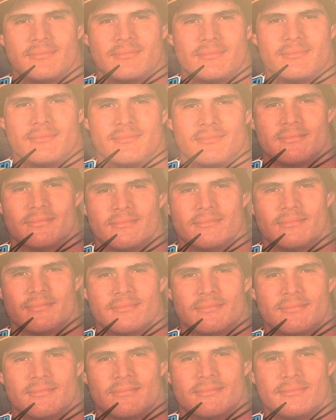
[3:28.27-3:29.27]
And
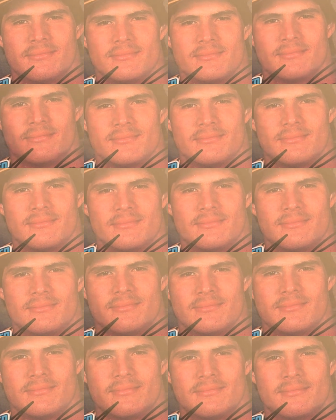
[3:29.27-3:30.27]
so I was able to meet
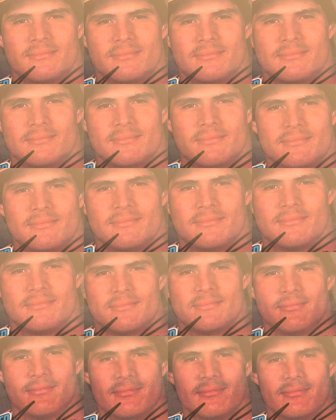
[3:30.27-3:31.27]
him, get
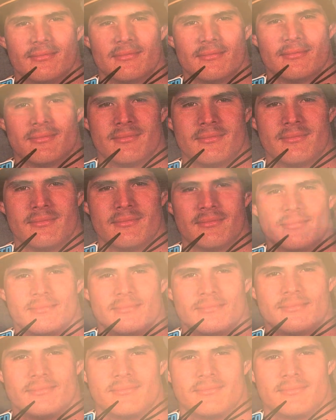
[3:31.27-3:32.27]
him to sign this
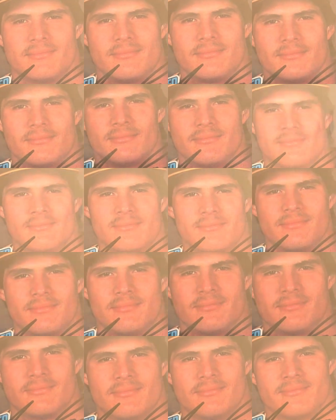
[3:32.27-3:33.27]
card. I remember I
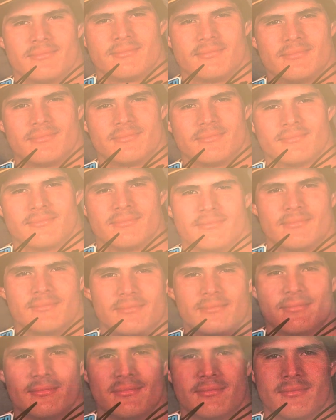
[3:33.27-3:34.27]
had three of these
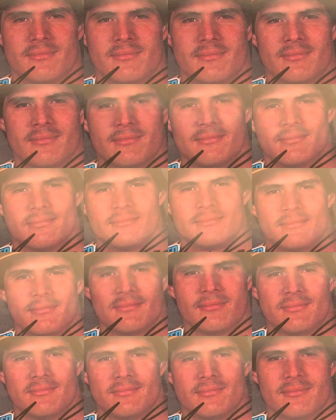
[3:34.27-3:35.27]
cards, and in
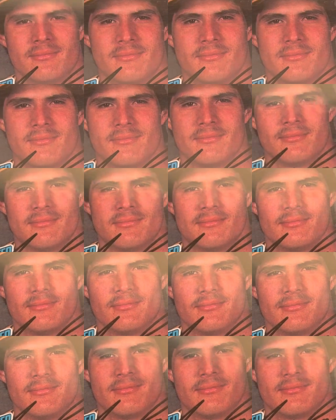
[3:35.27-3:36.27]
those days, you know, you
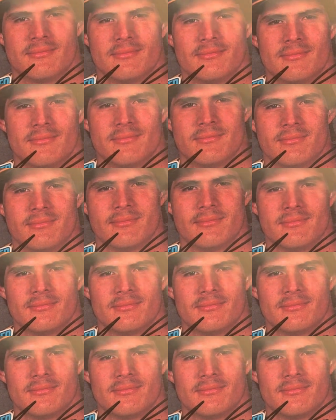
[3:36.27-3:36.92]
really didn't